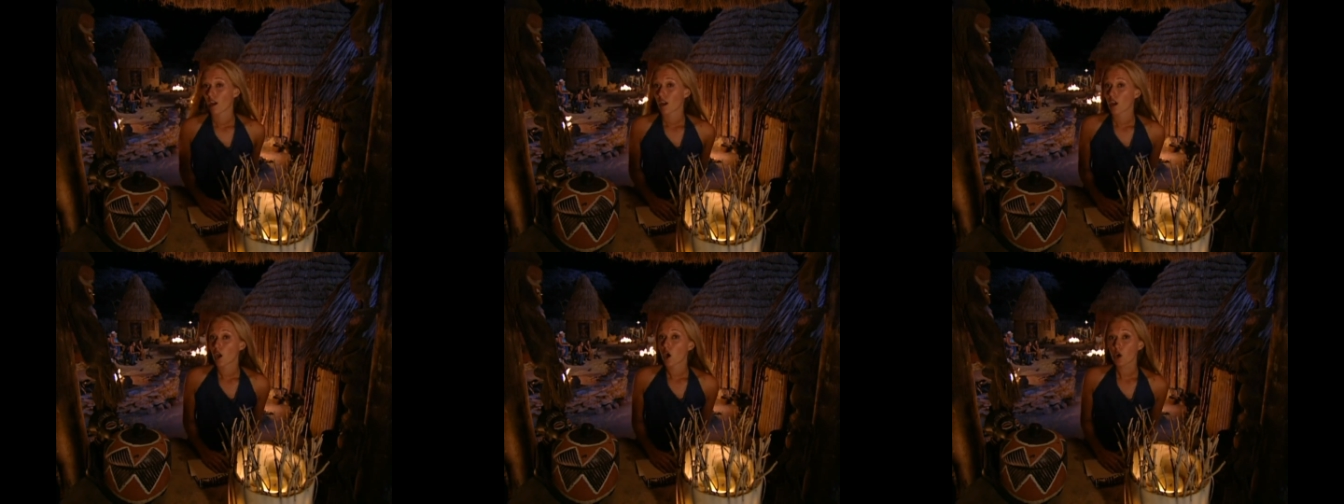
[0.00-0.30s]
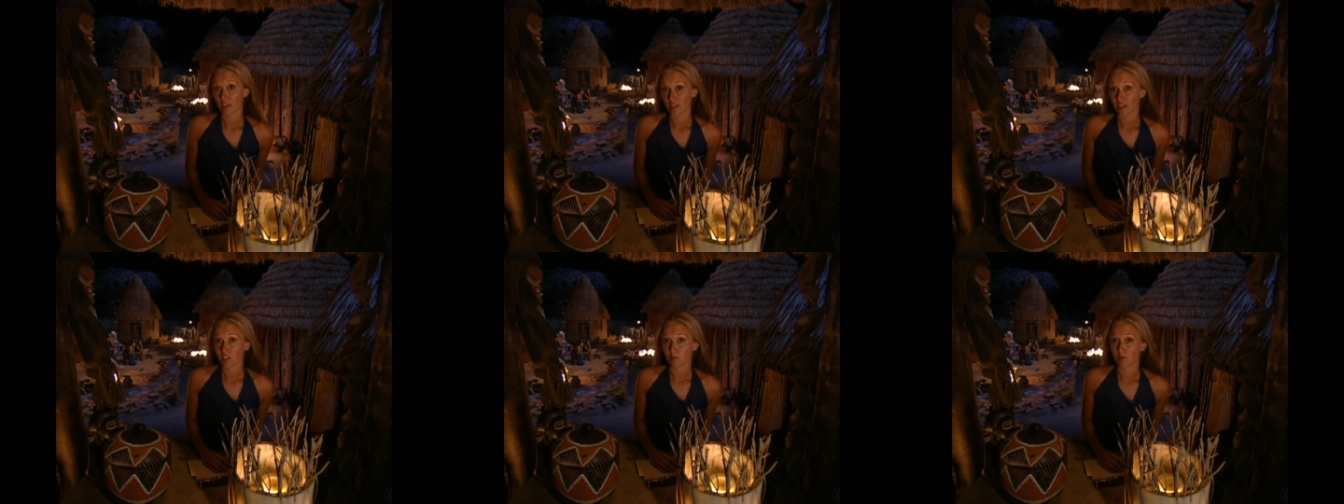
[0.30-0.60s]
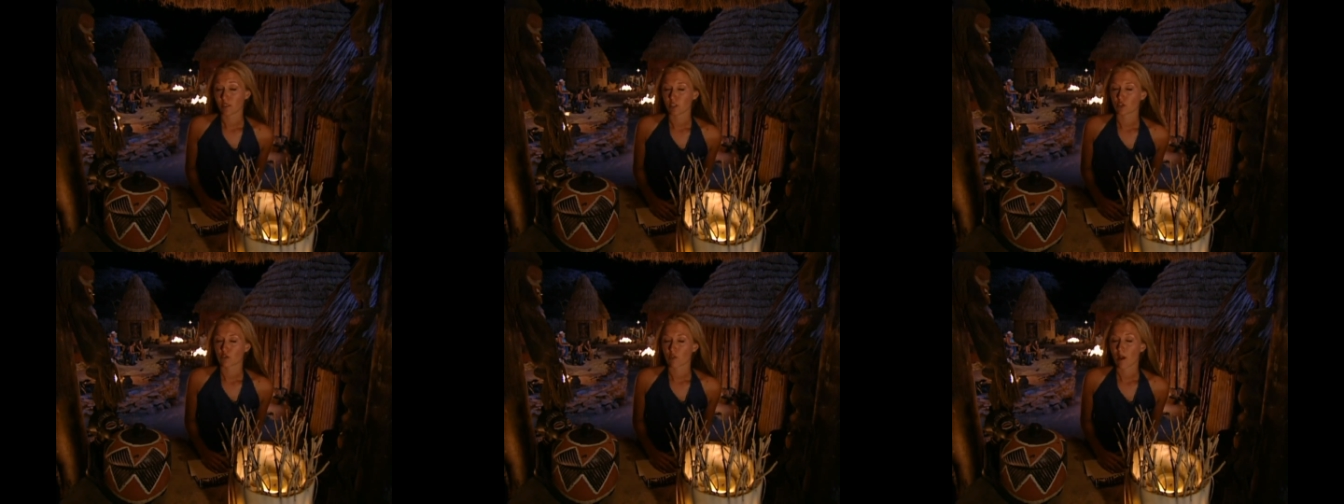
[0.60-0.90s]
Oh, yes,
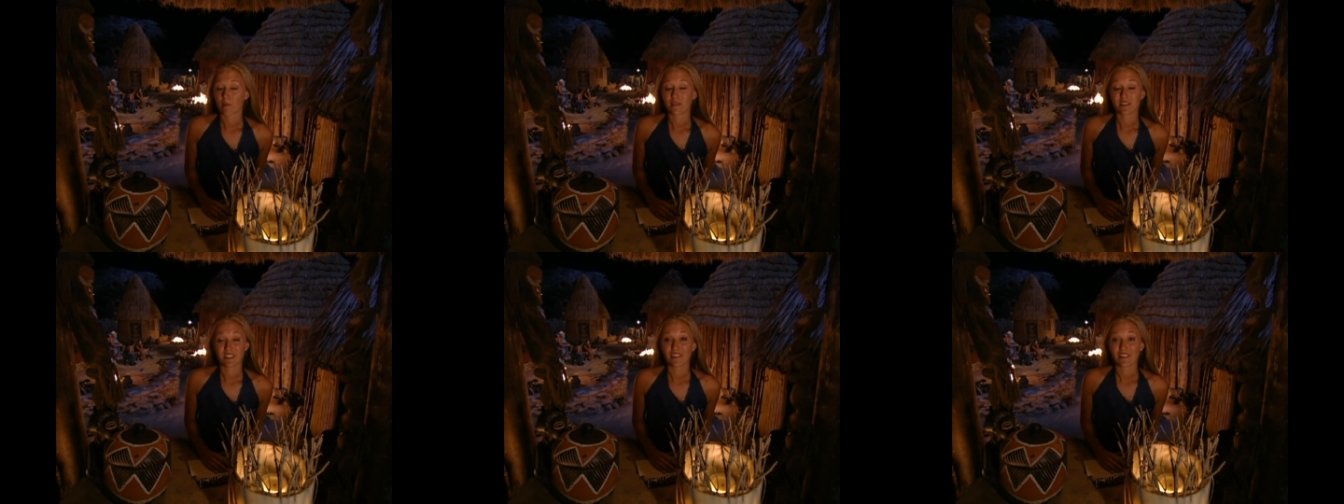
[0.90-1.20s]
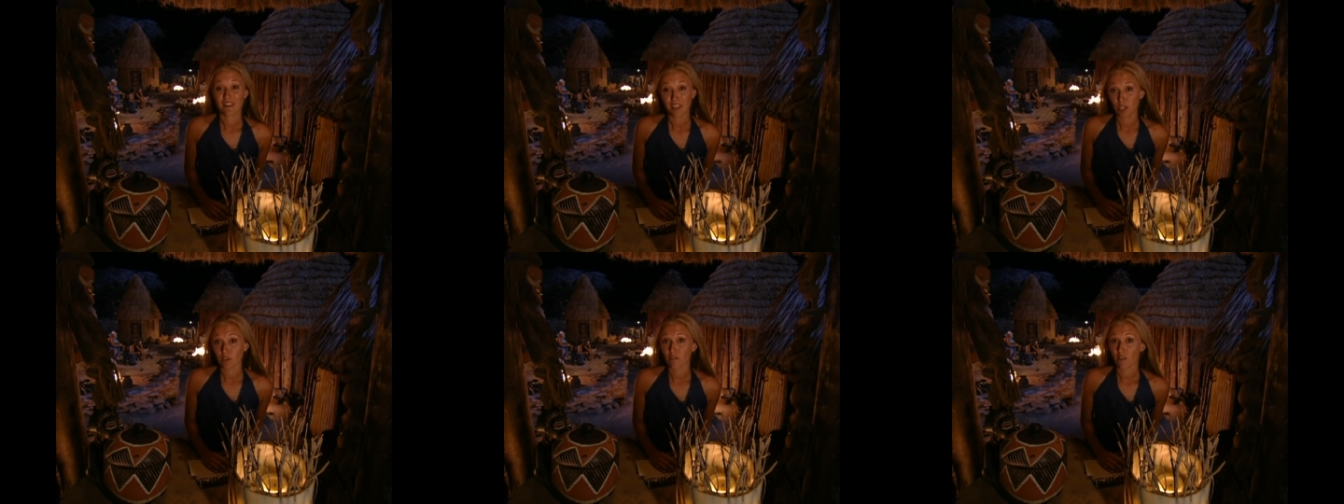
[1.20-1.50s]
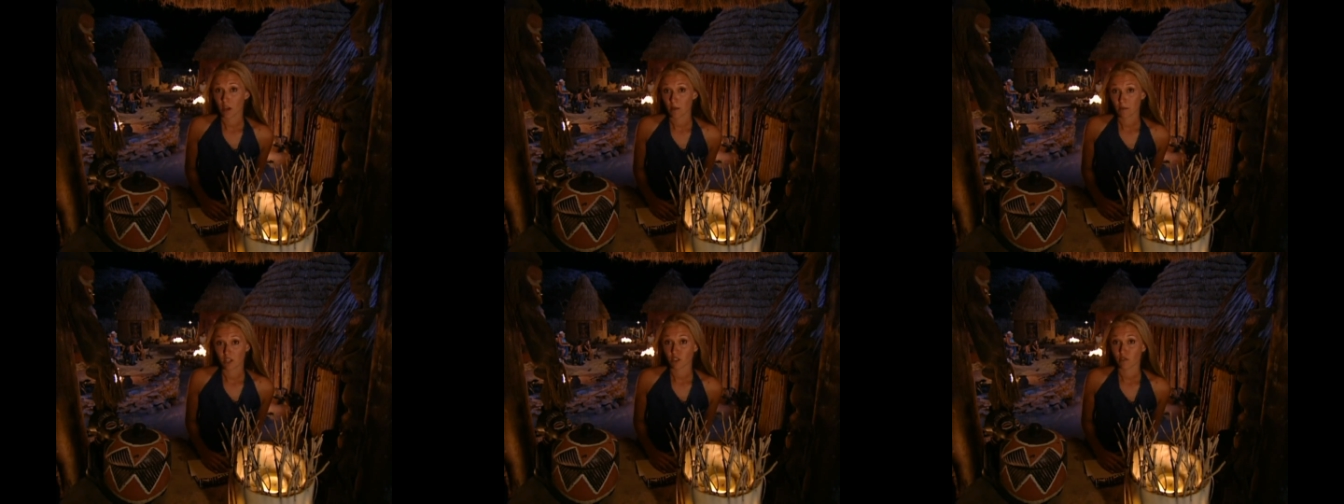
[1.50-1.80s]
Mrs. Robinson, thank you
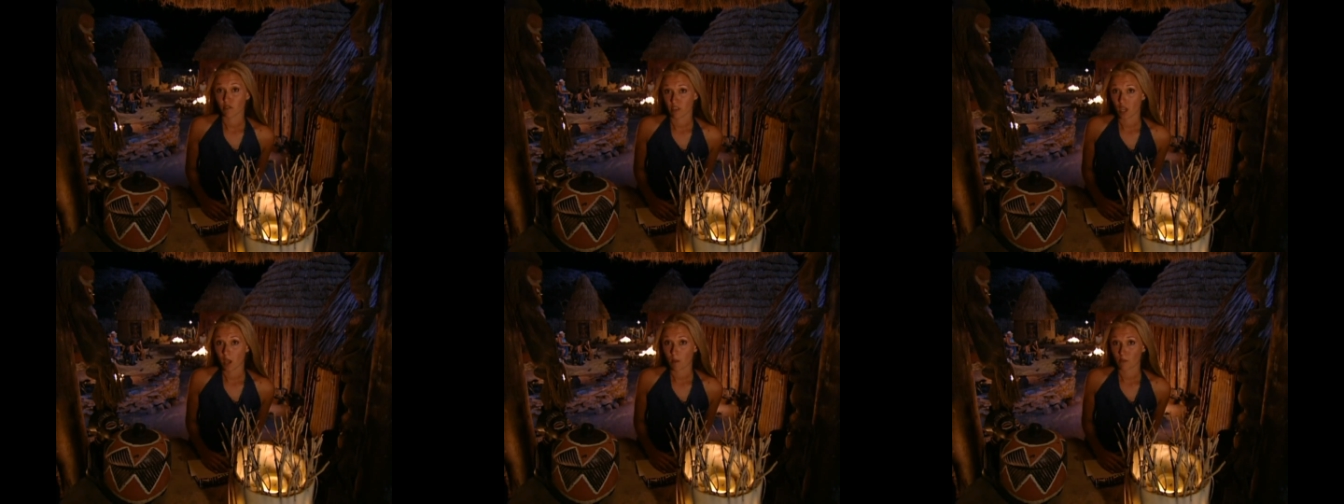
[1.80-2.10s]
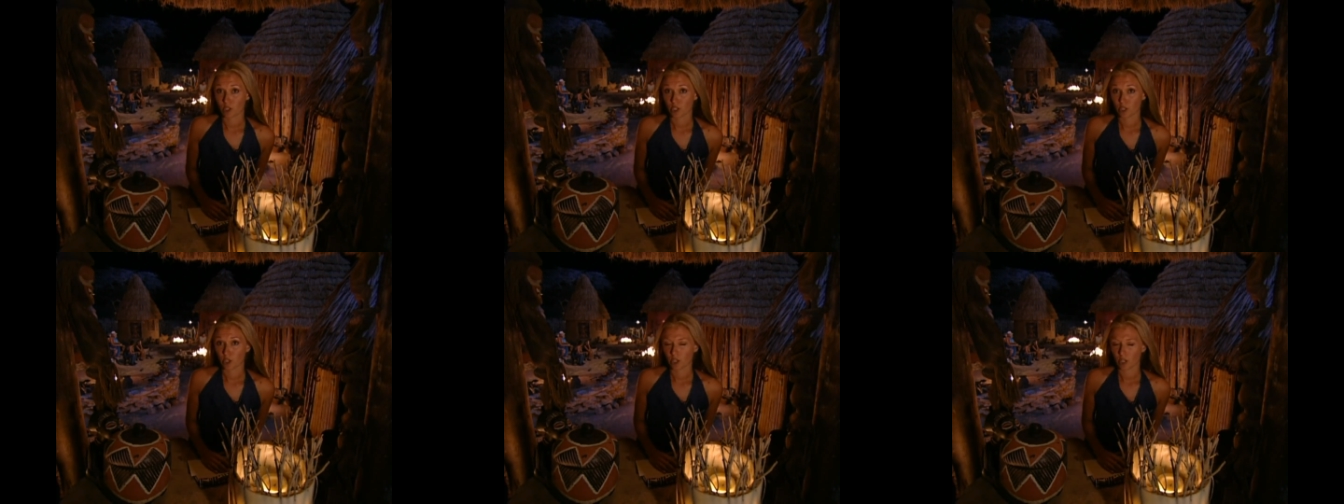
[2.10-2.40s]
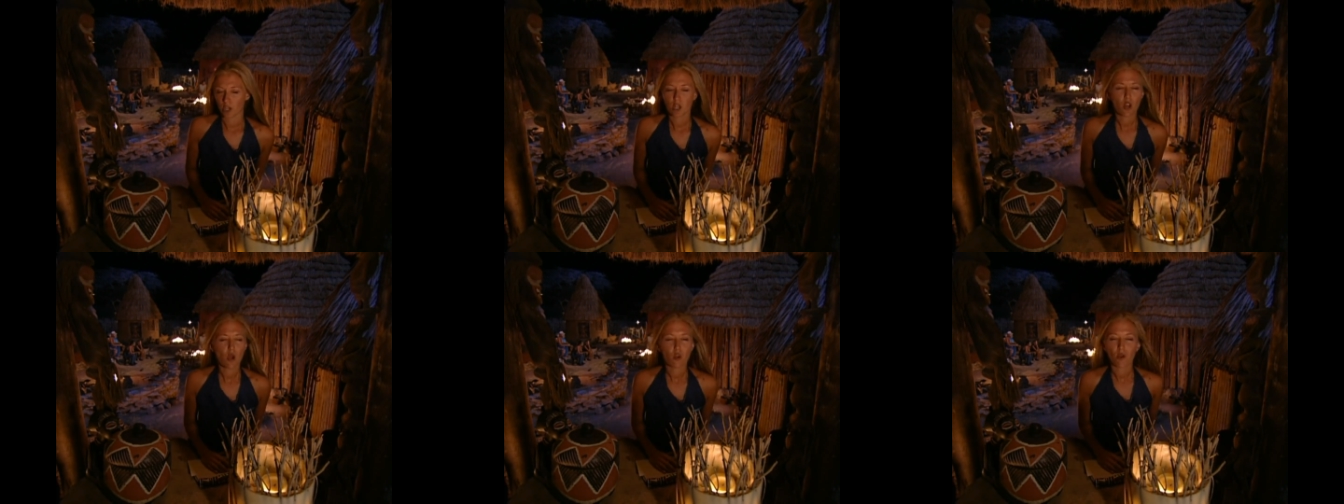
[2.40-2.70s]
very much for the opportunity.
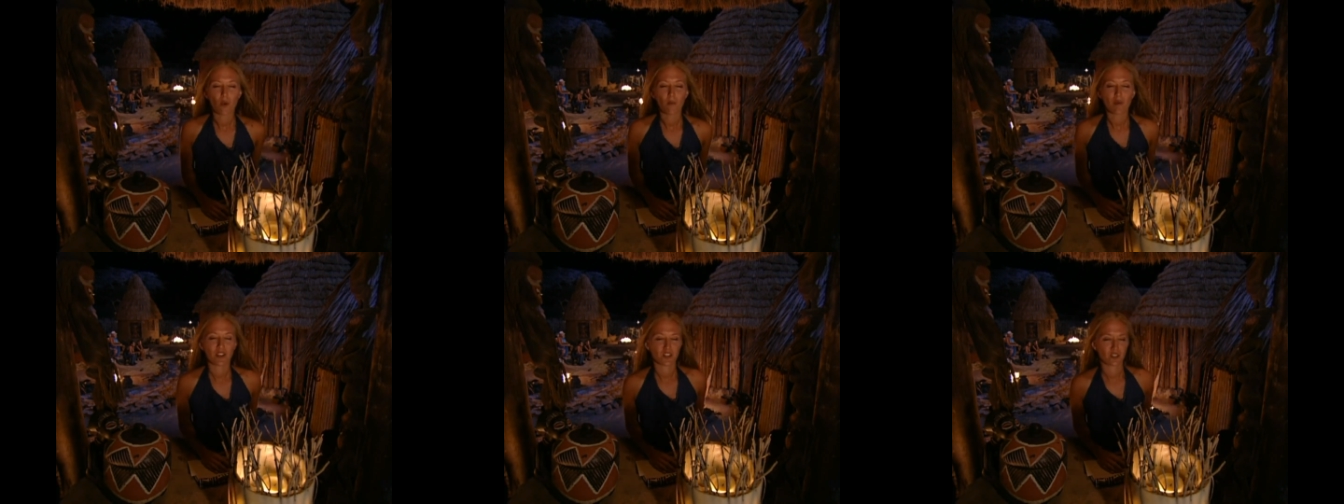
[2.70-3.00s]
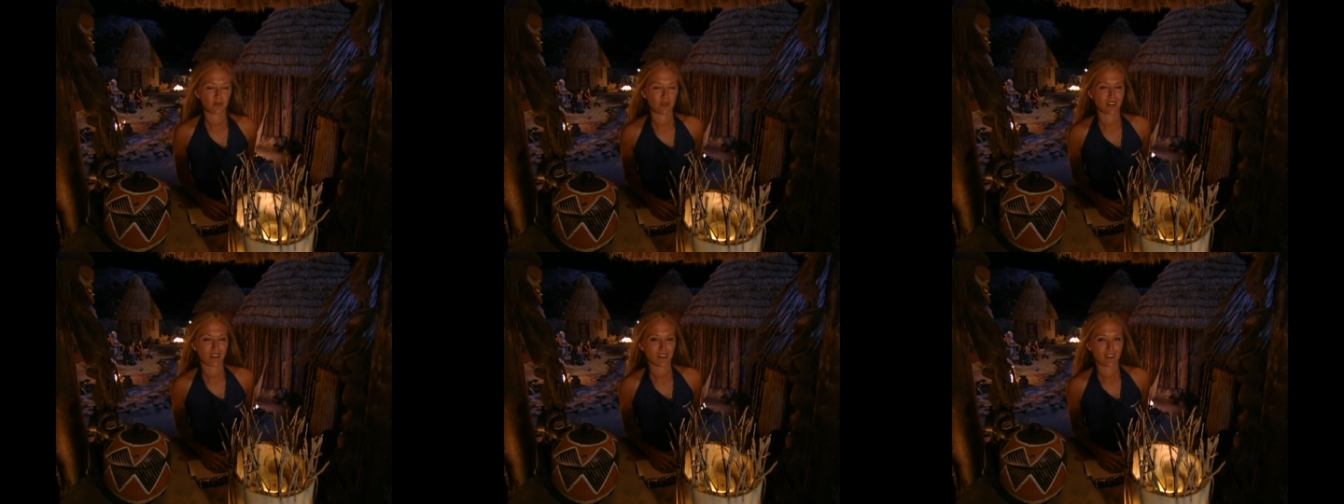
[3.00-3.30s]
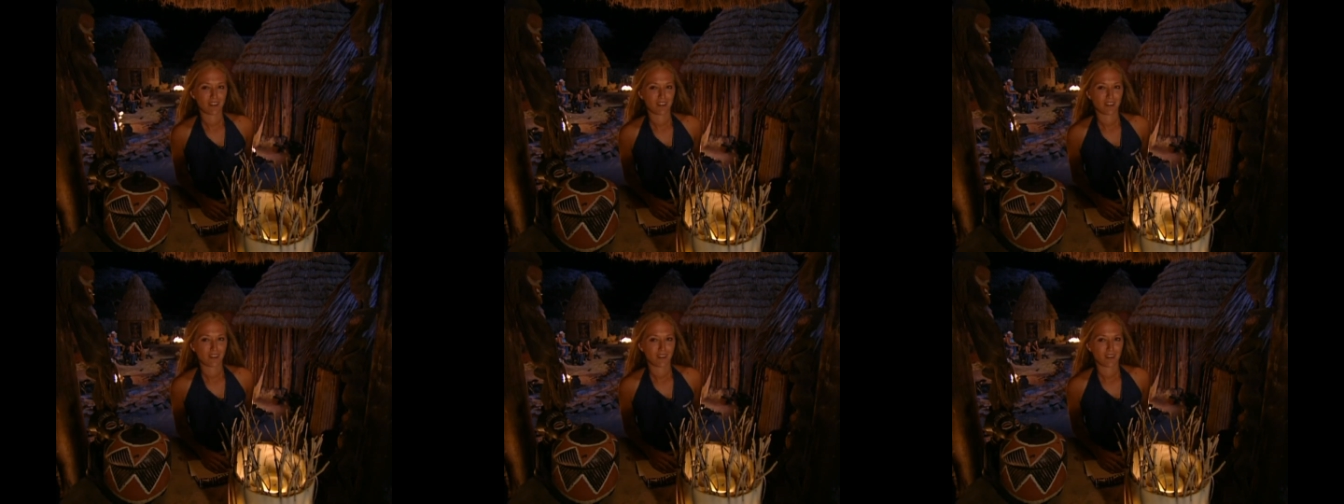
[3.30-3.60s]
No, no, Benjamin.
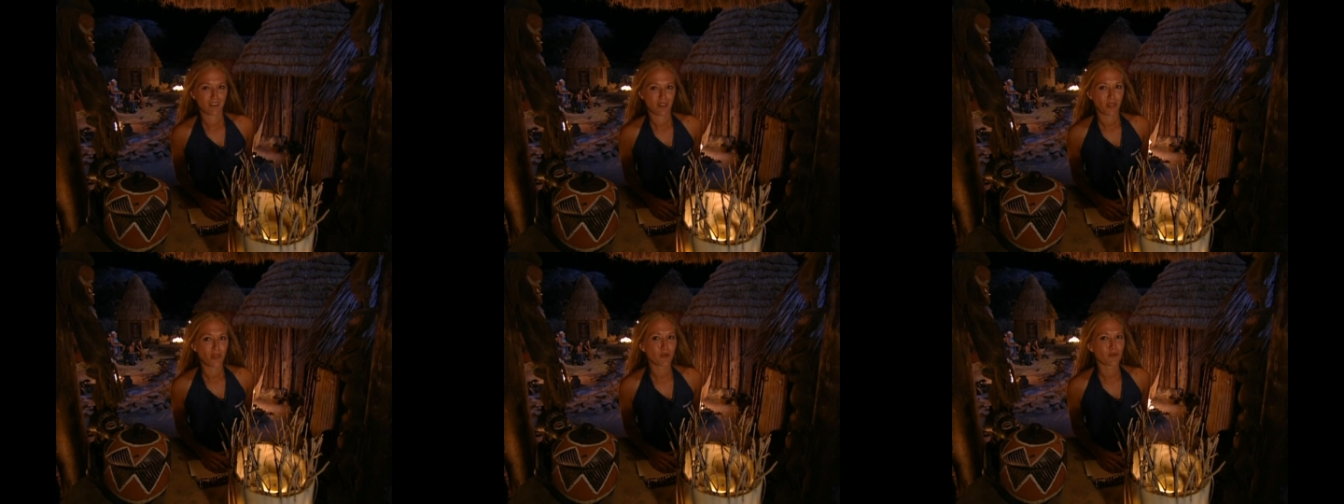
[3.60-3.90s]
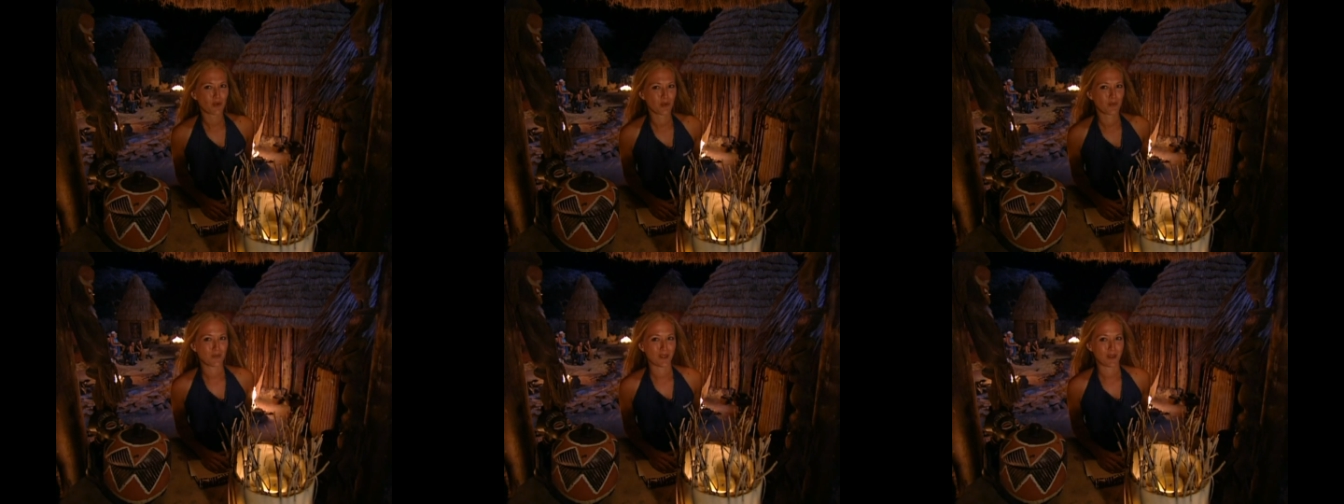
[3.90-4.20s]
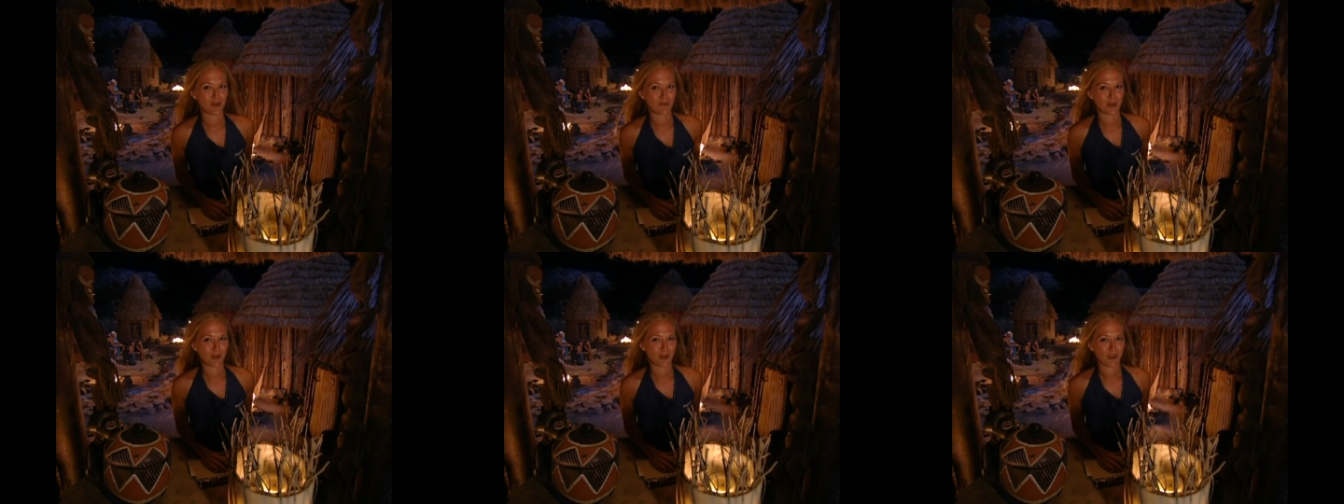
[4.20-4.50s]
The room
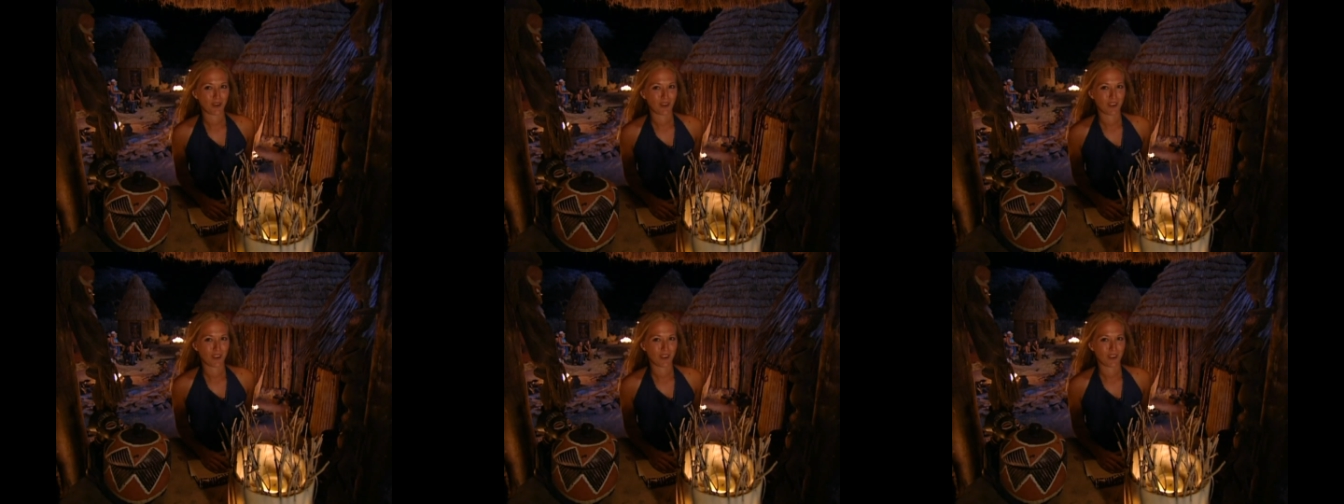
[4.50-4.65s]
number.